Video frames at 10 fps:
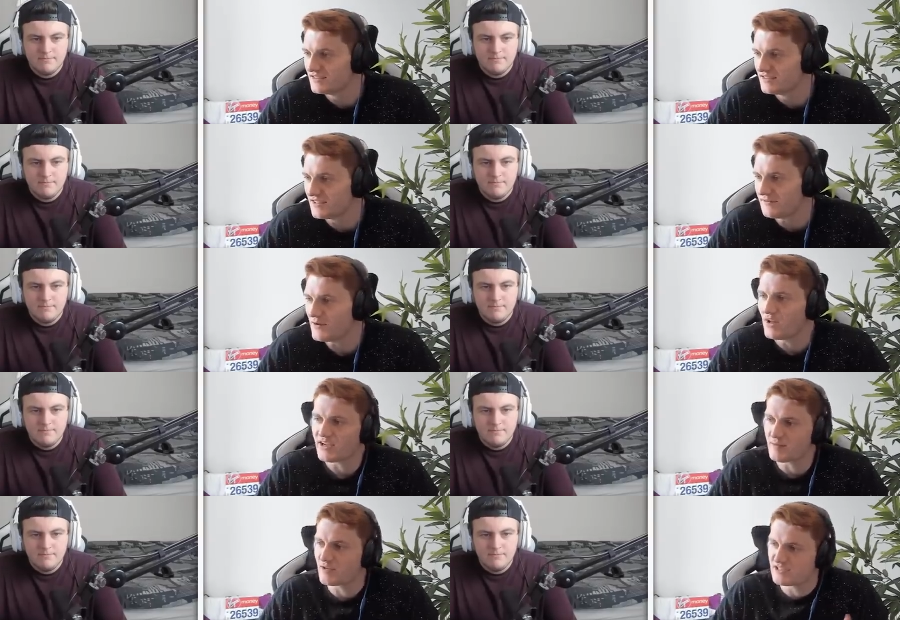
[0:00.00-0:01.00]
Speaker 1: I feel
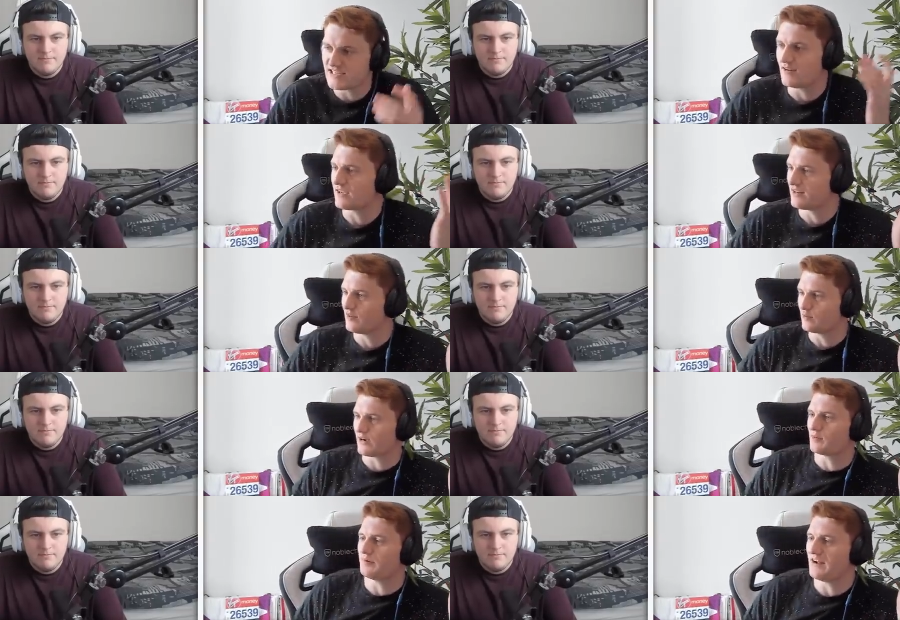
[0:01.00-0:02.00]
like I'm going to sound like an old
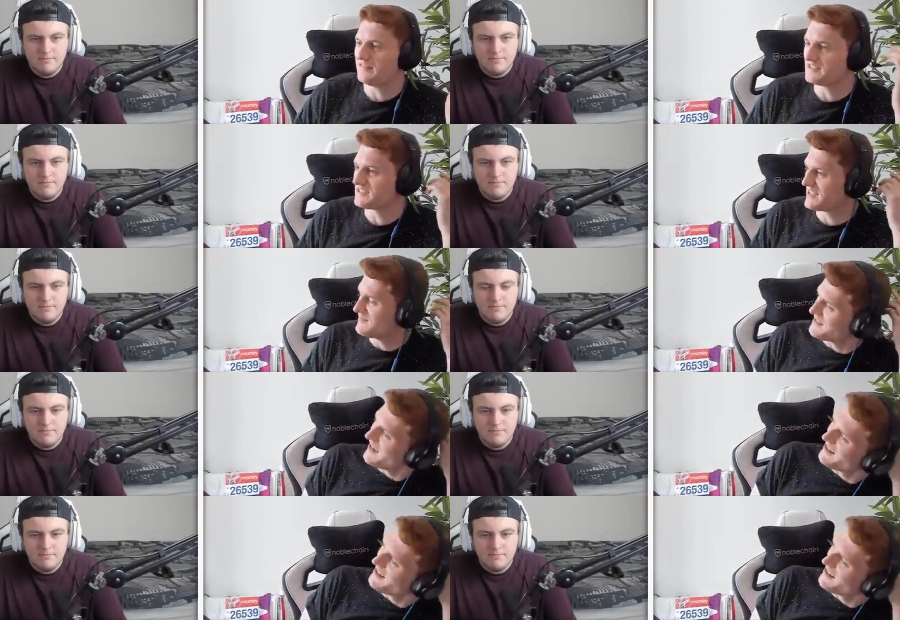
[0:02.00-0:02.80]
record player if I just keep saying